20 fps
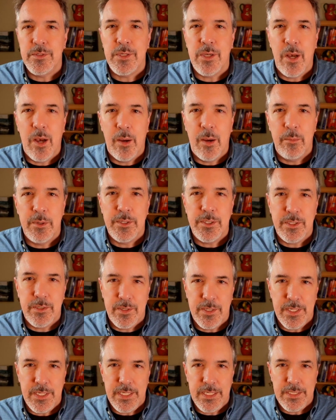
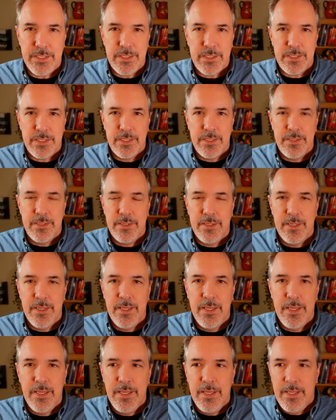opportunities
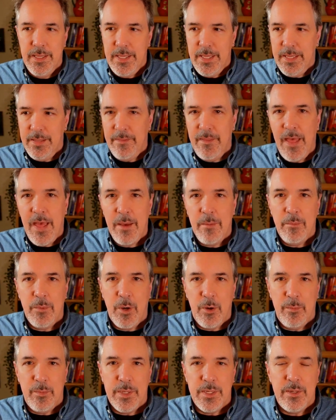in that
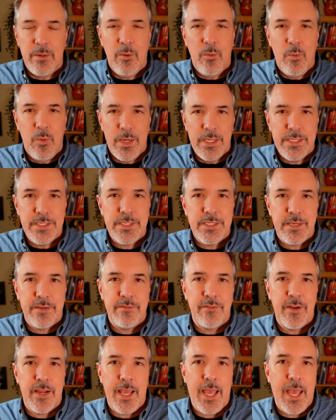moment when
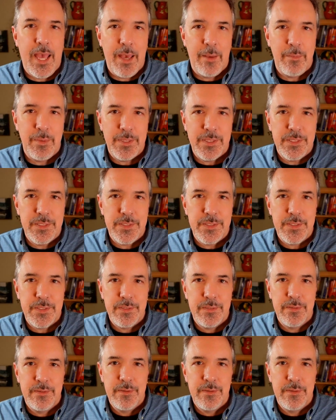suffering happens,